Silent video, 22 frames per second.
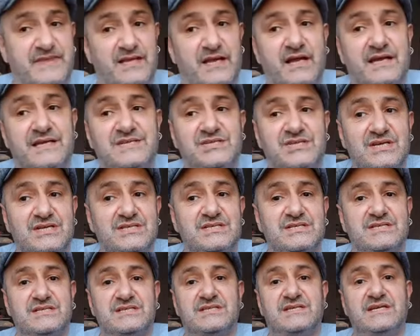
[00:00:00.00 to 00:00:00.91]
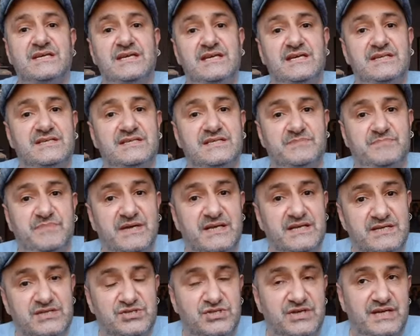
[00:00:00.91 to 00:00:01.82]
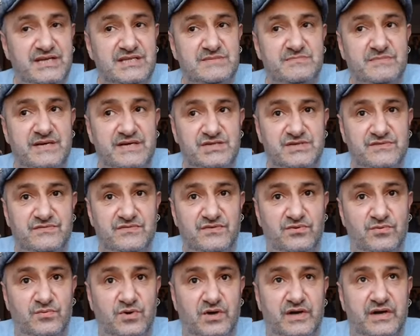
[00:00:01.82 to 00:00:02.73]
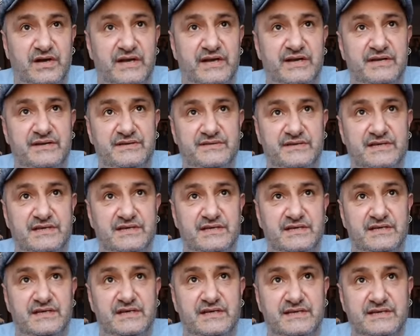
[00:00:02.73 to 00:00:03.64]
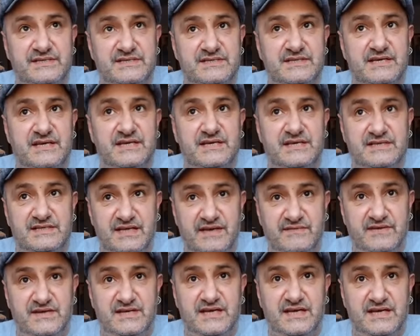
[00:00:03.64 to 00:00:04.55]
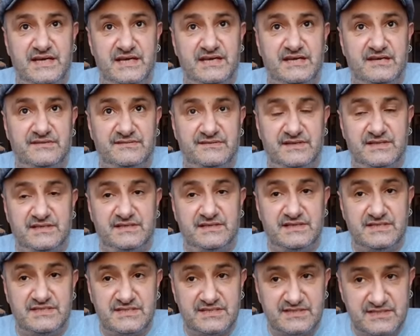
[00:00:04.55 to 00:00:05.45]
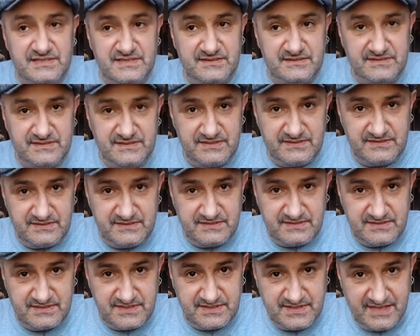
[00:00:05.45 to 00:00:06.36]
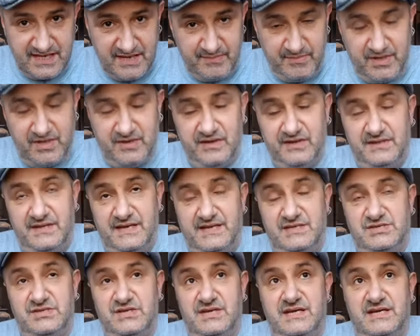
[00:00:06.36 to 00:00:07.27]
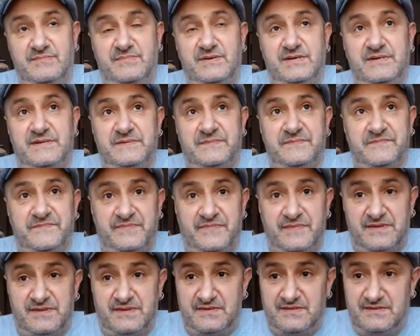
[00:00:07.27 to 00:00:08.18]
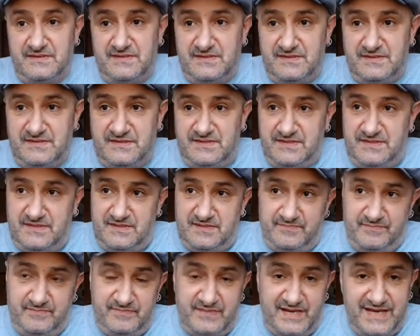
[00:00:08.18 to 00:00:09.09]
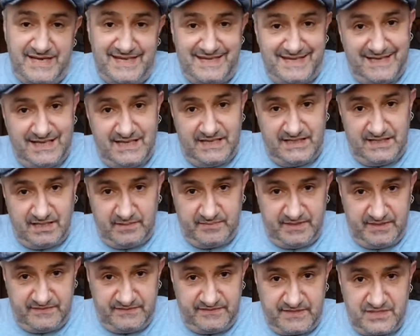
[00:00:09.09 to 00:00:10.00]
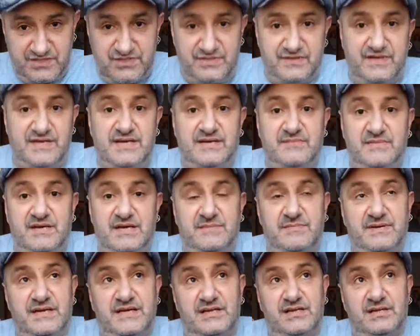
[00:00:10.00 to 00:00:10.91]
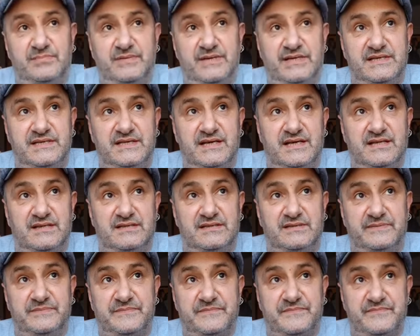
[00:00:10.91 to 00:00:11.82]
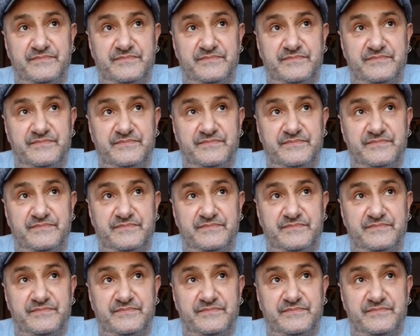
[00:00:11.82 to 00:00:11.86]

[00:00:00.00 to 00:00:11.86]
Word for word: I just see this being a chess match for a while, and I think, like I say, Devin Haney, I think needs to stay behind that jab make it a little bit frustrating, maybe a little bit dull.